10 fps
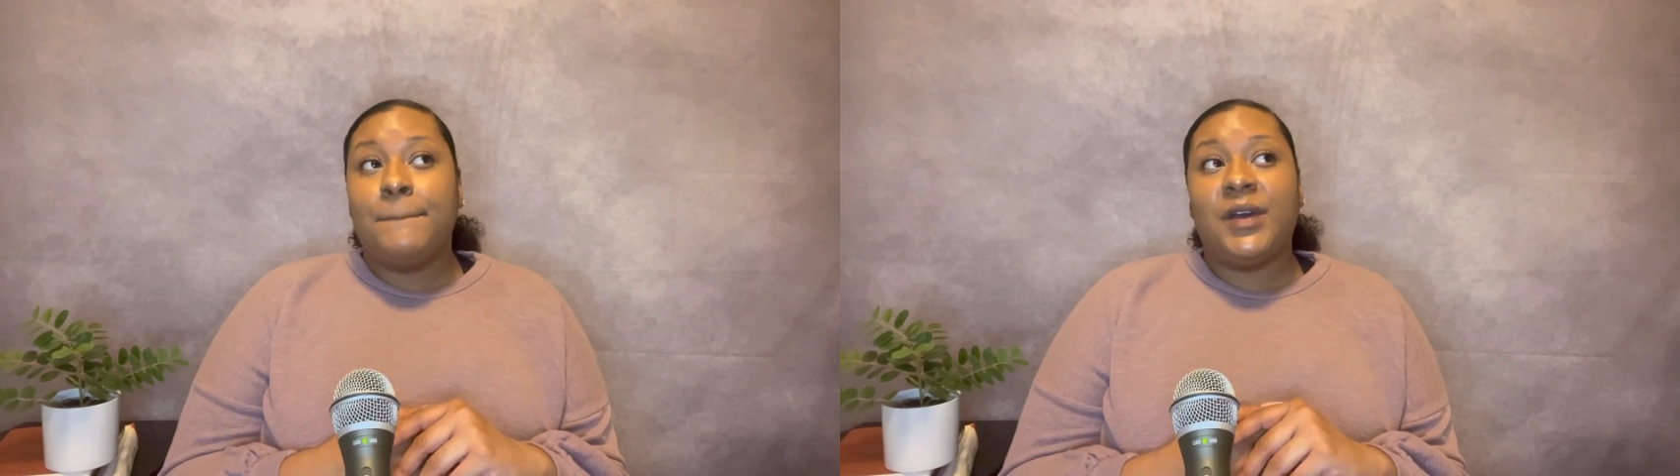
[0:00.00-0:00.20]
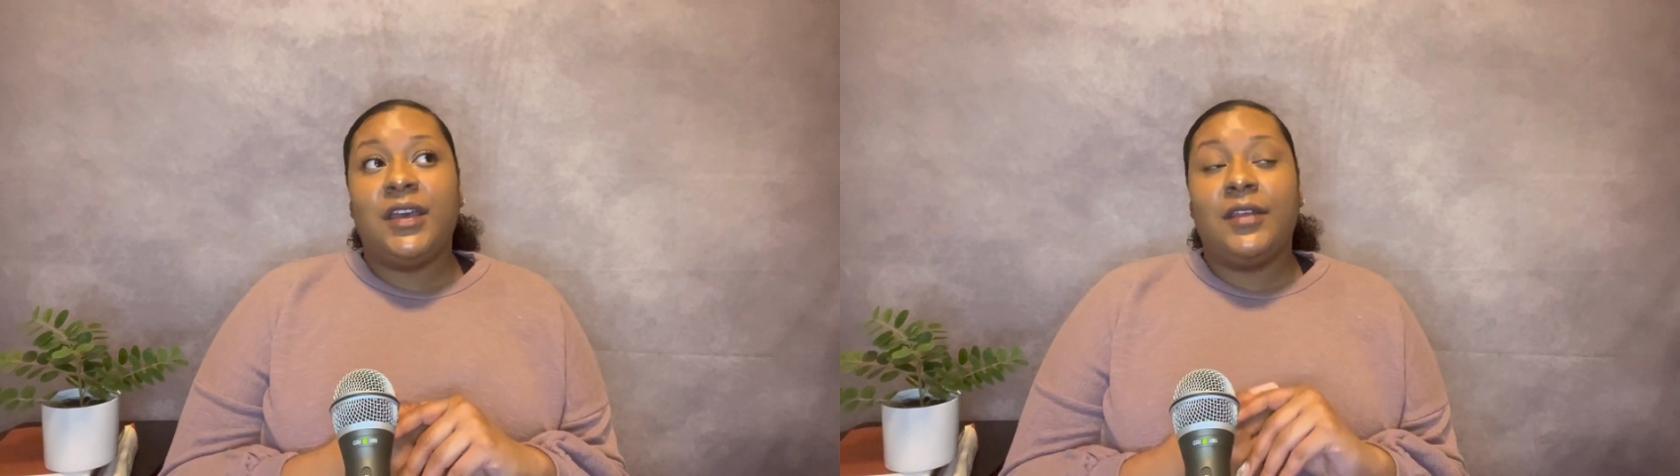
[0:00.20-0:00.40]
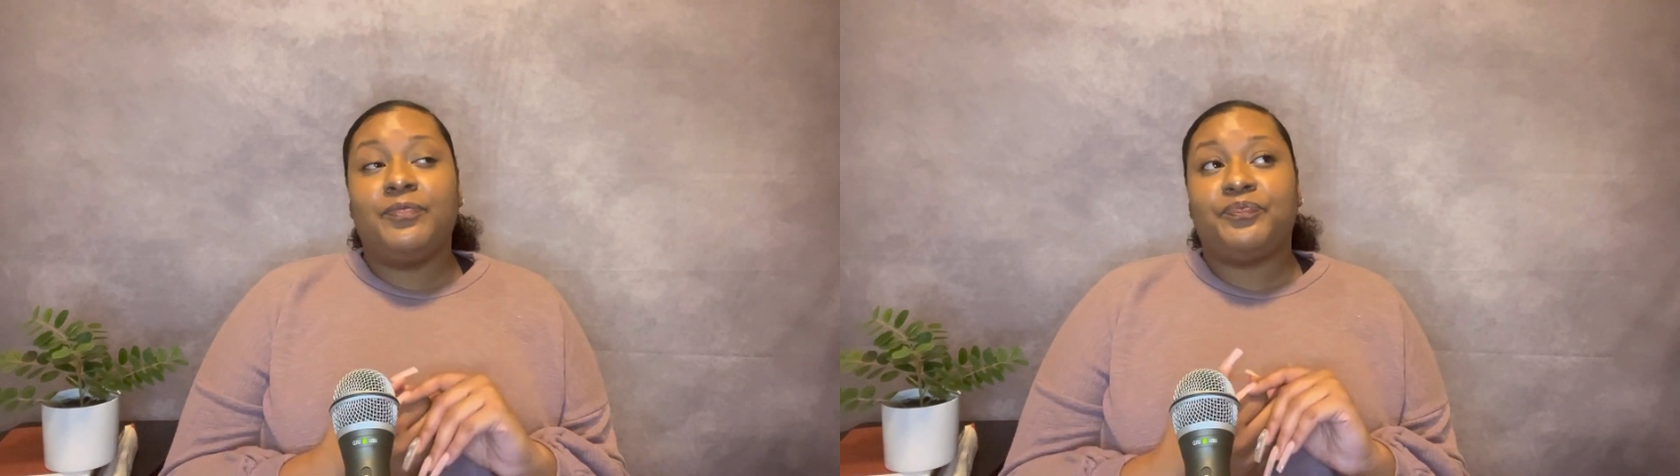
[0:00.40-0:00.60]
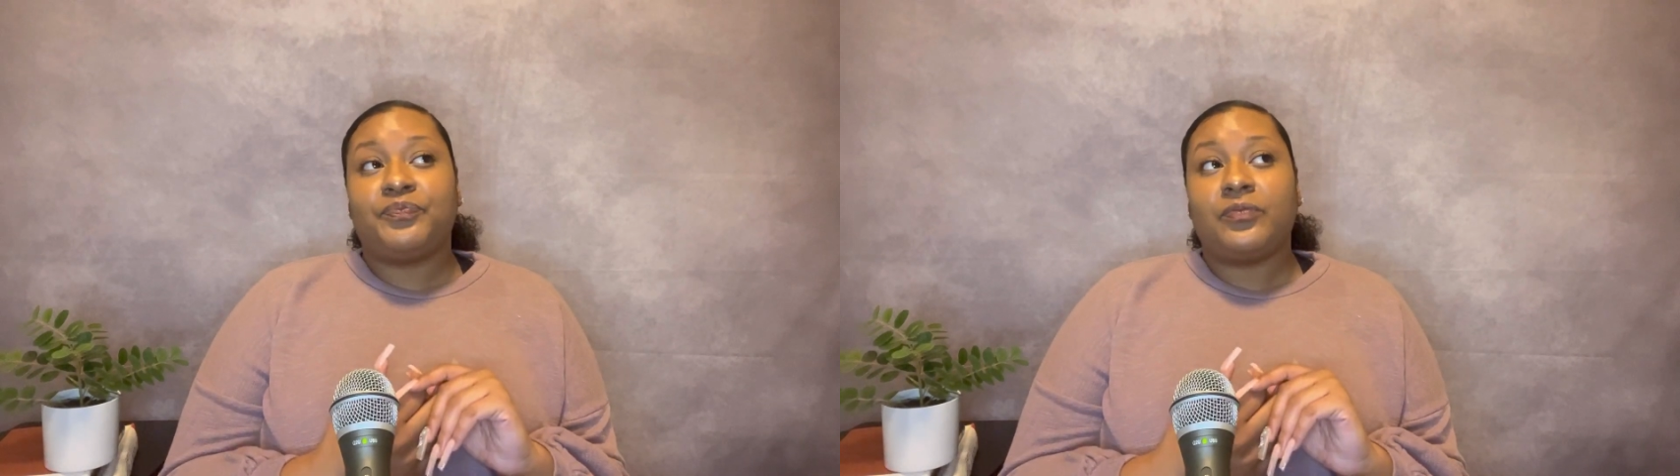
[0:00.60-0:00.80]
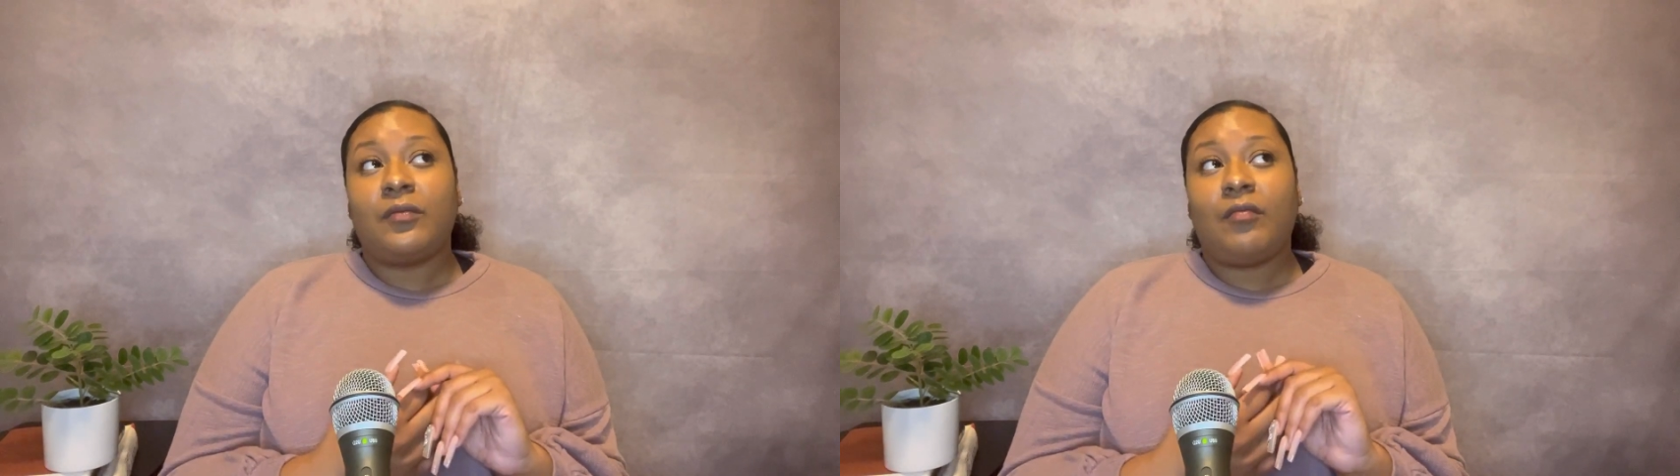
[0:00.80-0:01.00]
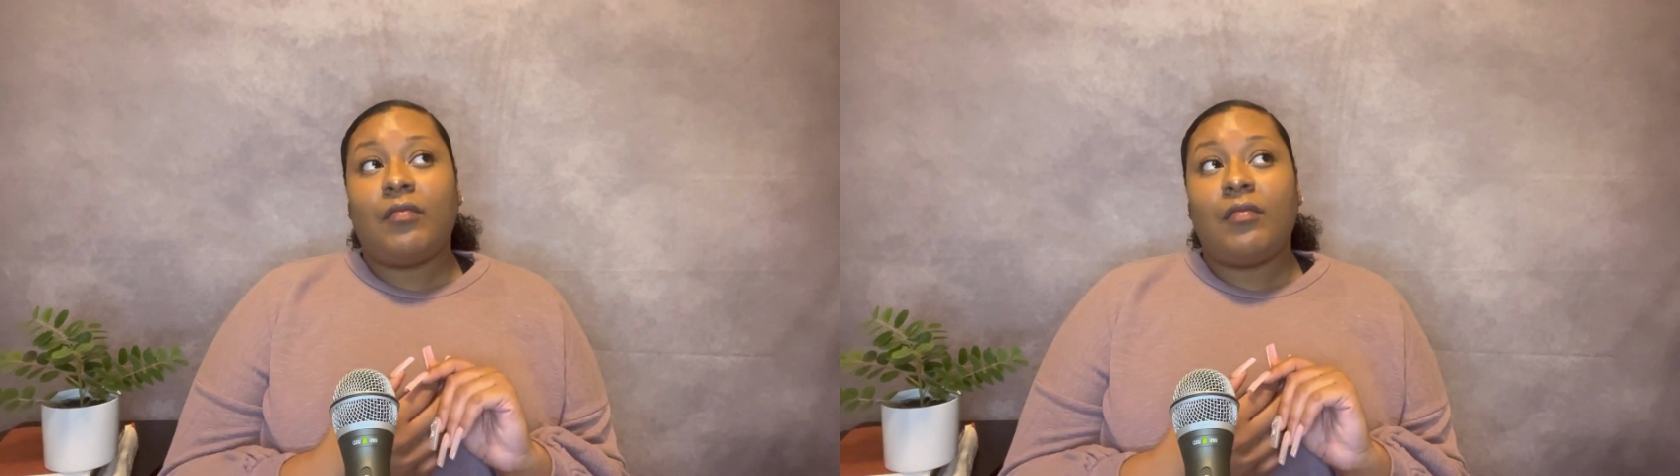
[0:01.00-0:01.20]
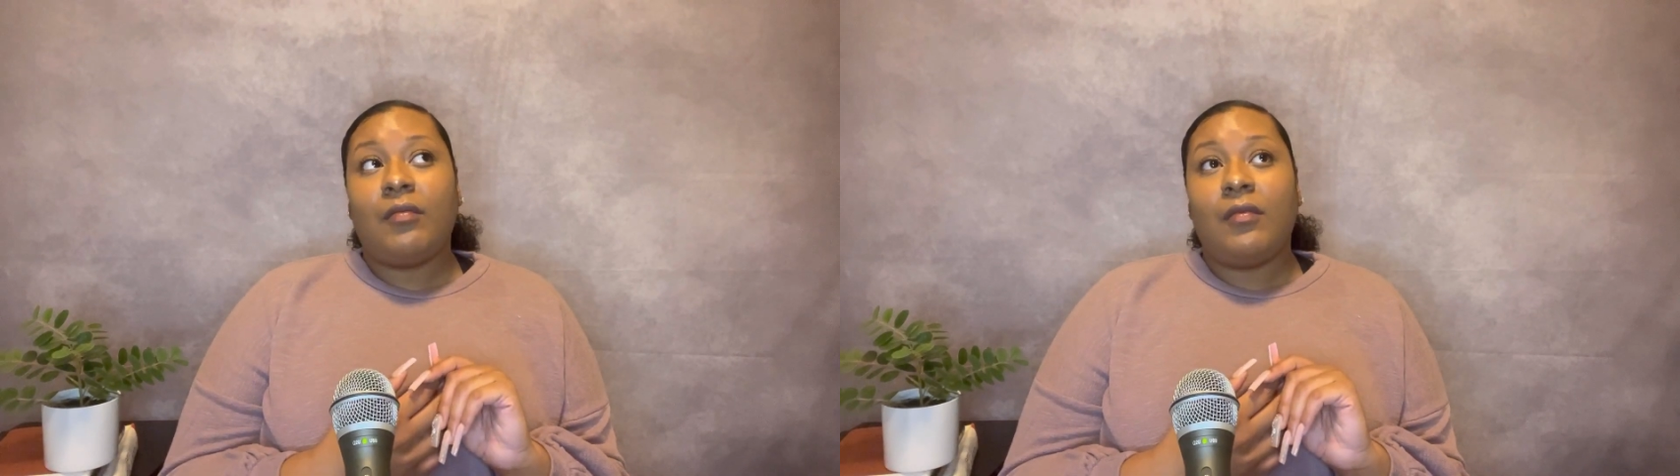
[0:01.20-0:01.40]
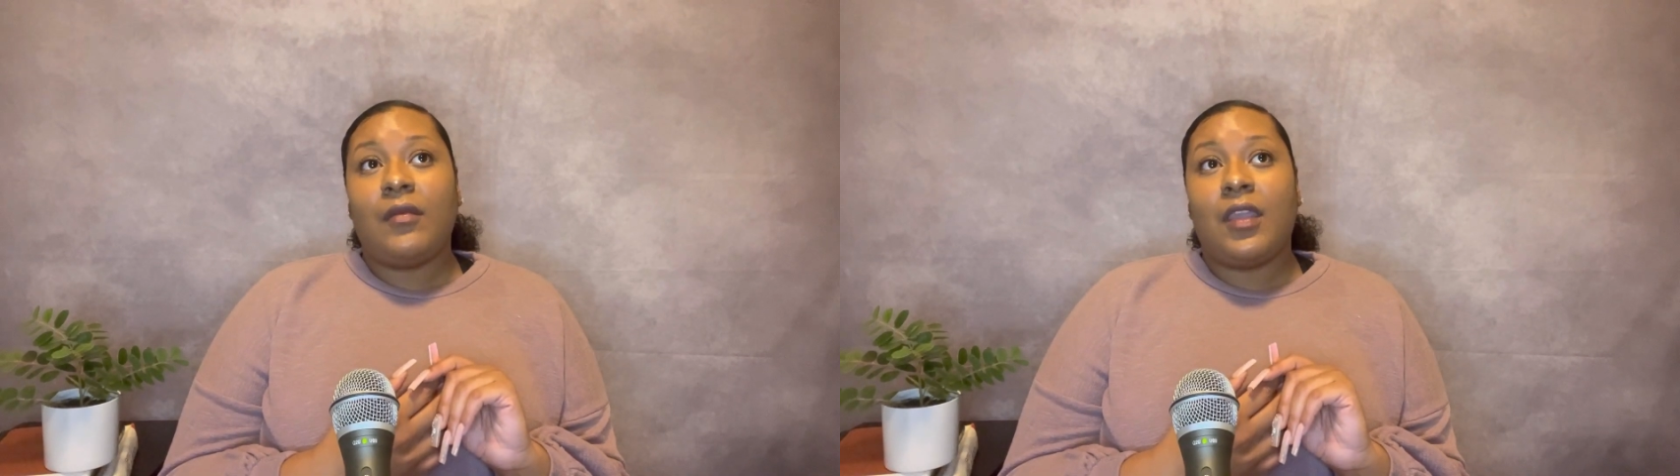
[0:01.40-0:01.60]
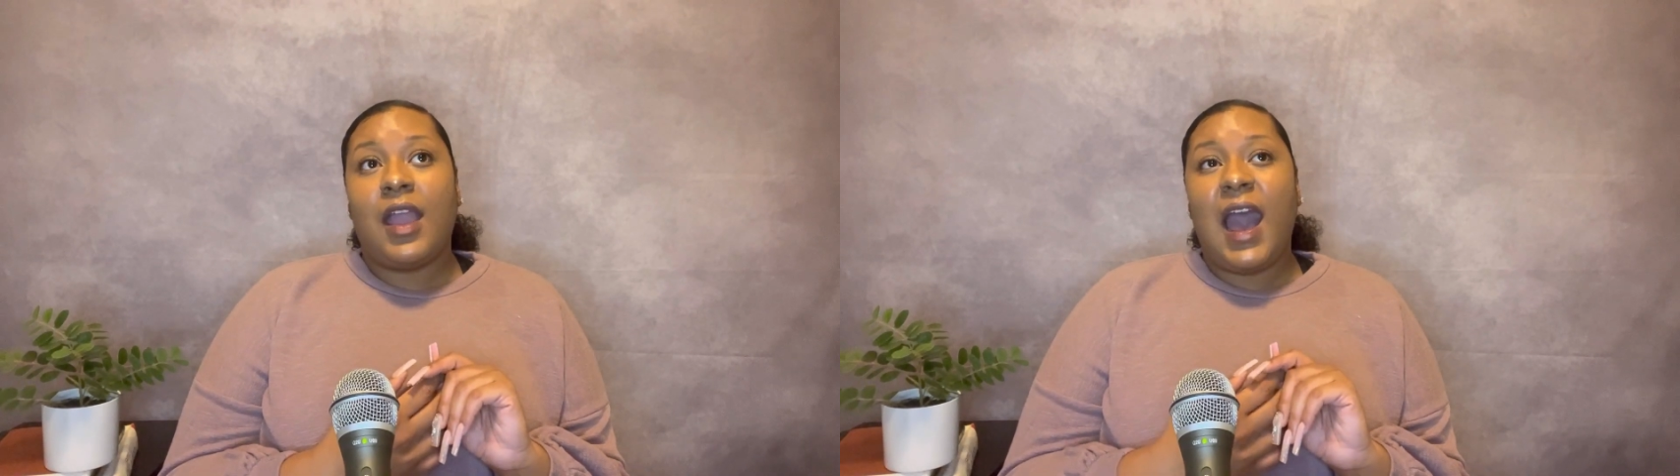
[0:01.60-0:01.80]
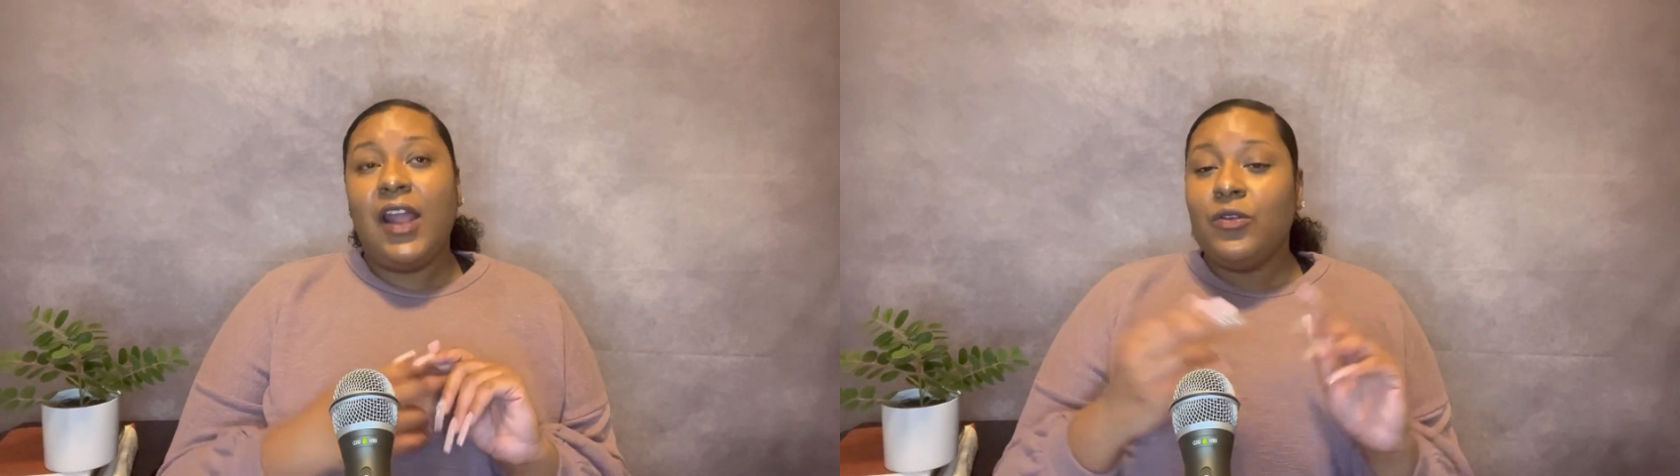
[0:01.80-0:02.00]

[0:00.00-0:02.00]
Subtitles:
But I